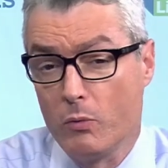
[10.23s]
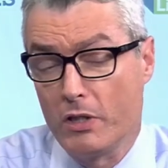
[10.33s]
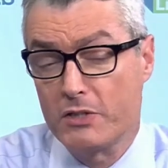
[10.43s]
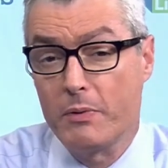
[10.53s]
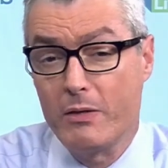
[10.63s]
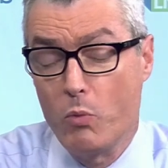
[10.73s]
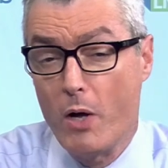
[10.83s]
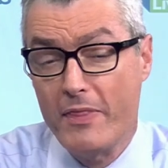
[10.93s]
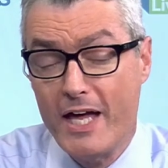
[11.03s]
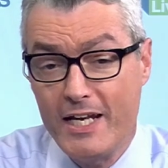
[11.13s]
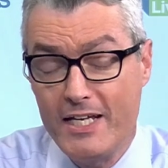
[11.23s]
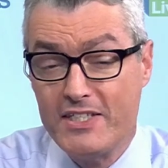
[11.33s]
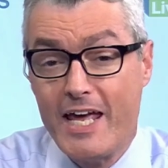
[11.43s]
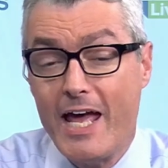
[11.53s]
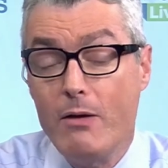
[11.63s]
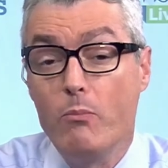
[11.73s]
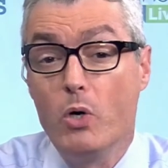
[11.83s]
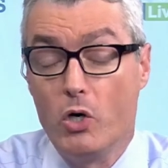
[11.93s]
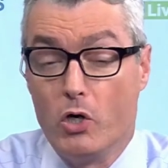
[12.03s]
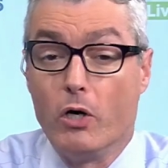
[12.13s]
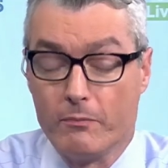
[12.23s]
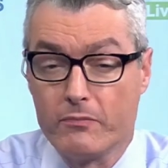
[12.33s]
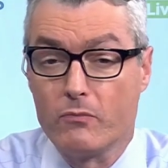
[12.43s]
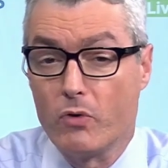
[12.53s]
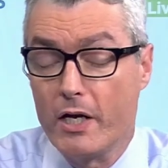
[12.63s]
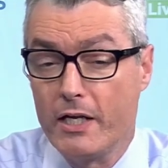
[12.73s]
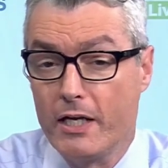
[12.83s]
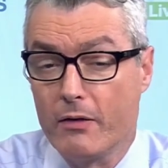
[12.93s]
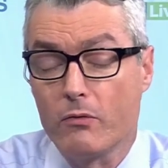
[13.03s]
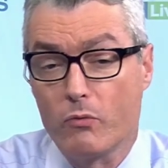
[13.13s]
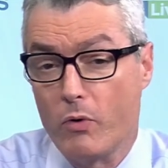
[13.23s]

We'll explain what that is and more right here,